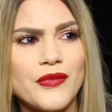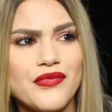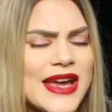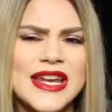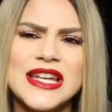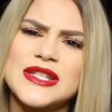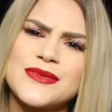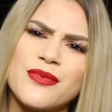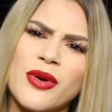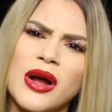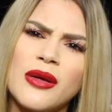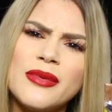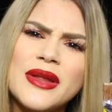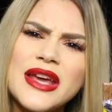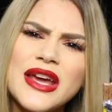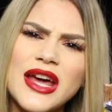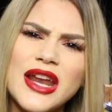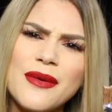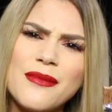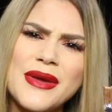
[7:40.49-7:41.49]
It is
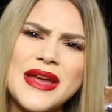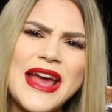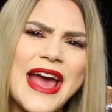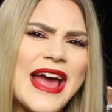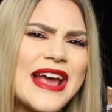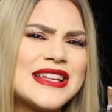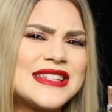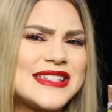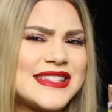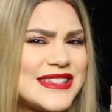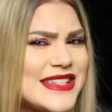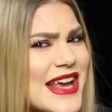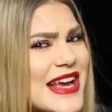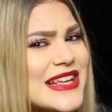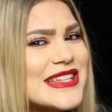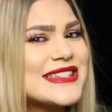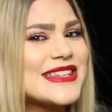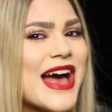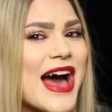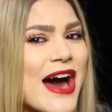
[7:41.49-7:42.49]
probably gonna be a
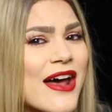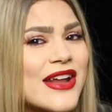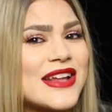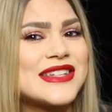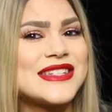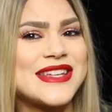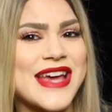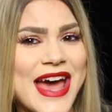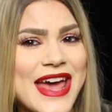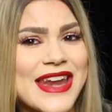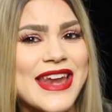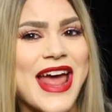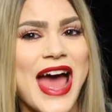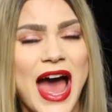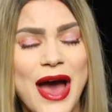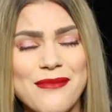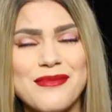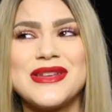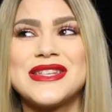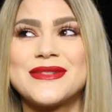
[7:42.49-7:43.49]
6 out of 10
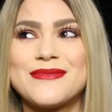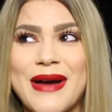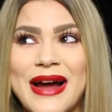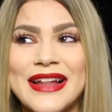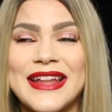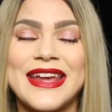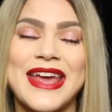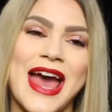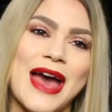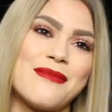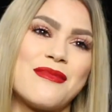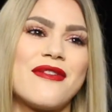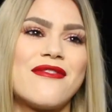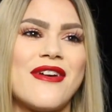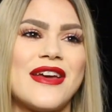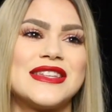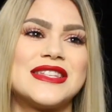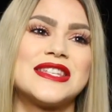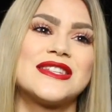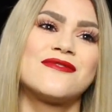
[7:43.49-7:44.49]
happy smiley cami
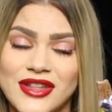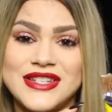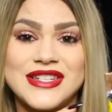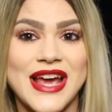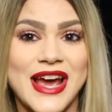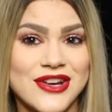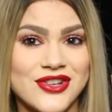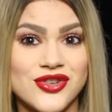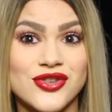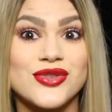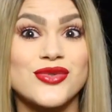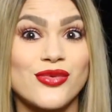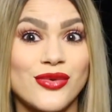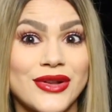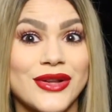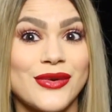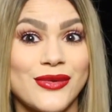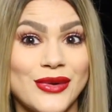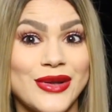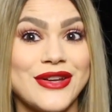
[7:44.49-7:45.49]
faces. The texture is
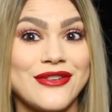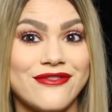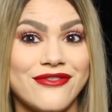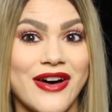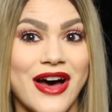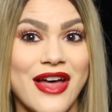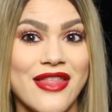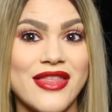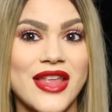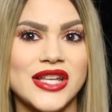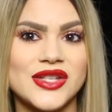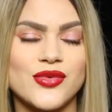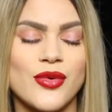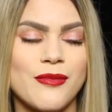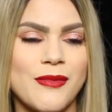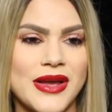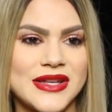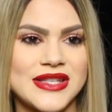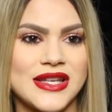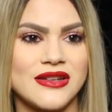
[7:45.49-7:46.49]
really, really fun. That's
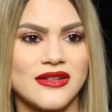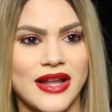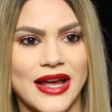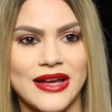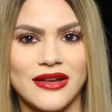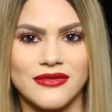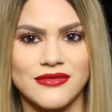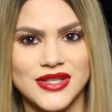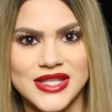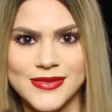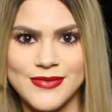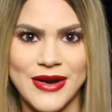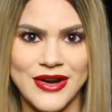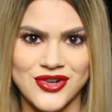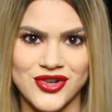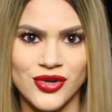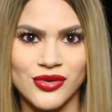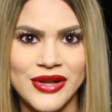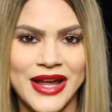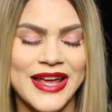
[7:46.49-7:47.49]
what makes it like
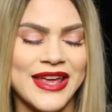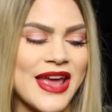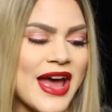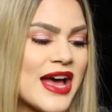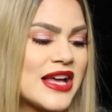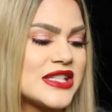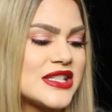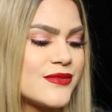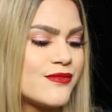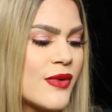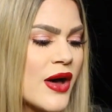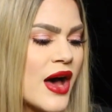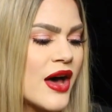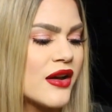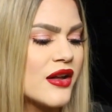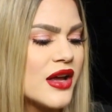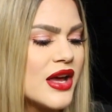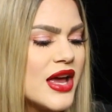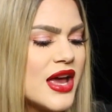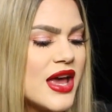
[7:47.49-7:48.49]
special, I guess.
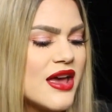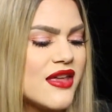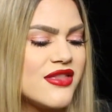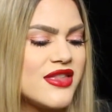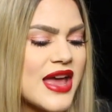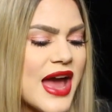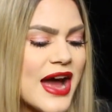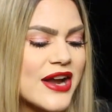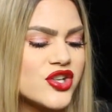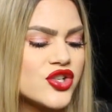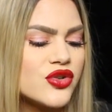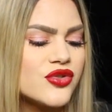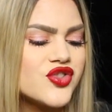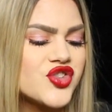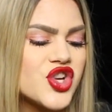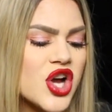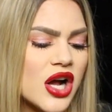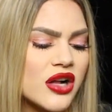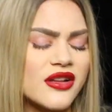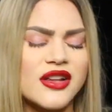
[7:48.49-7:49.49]
But the actual
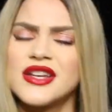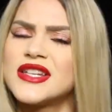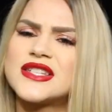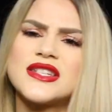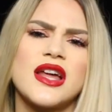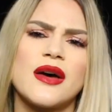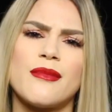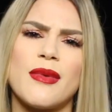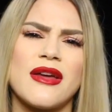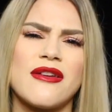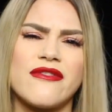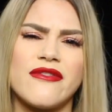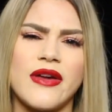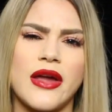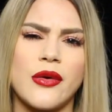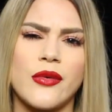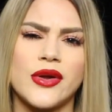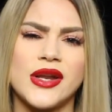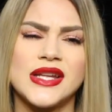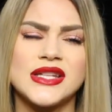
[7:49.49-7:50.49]
chocolate is not my
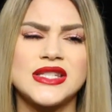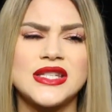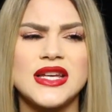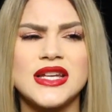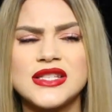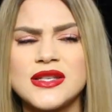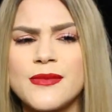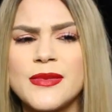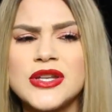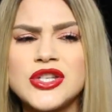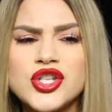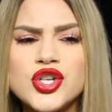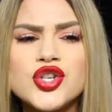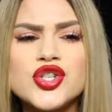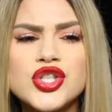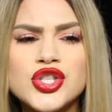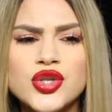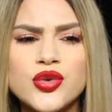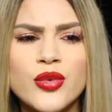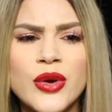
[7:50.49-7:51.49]
favorite. It's a bit too
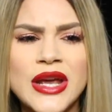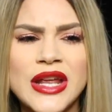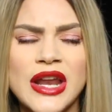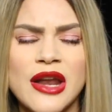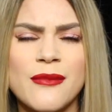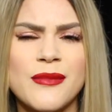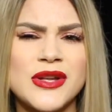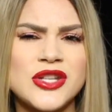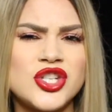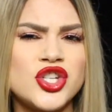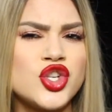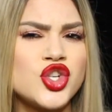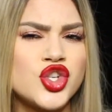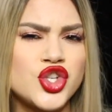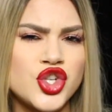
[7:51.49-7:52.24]
sweet and a bit too